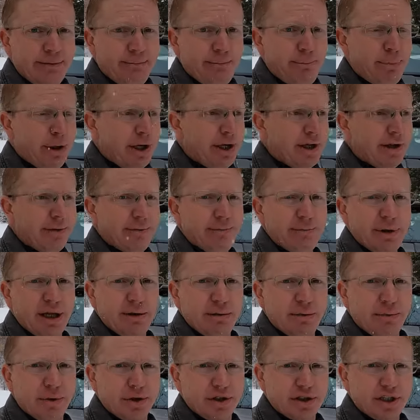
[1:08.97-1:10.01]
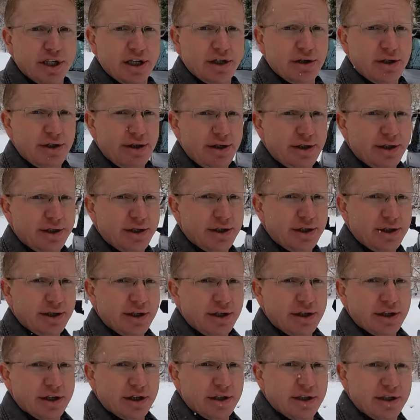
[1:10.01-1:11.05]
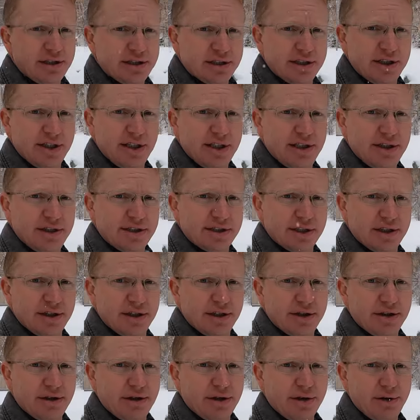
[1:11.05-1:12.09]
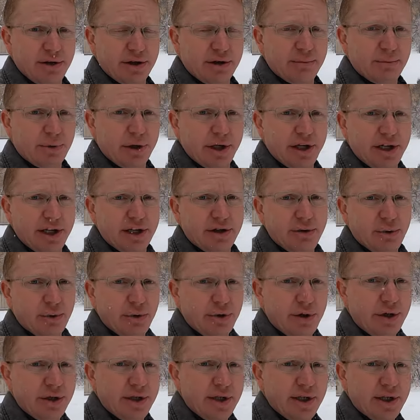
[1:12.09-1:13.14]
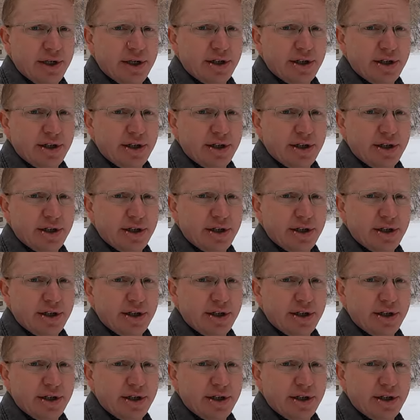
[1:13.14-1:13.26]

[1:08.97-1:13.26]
but maybe we're just getting old because these are looking pretty dang cool.